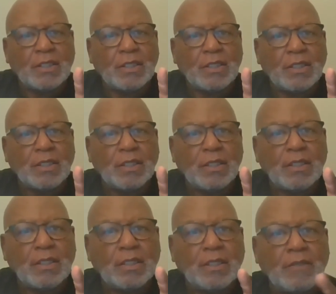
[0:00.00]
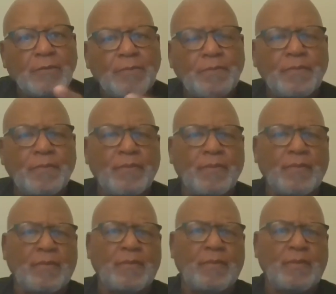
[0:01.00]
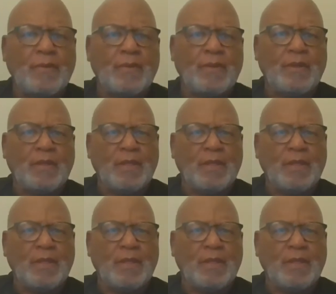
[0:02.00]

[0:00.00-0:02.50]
Nothing is said.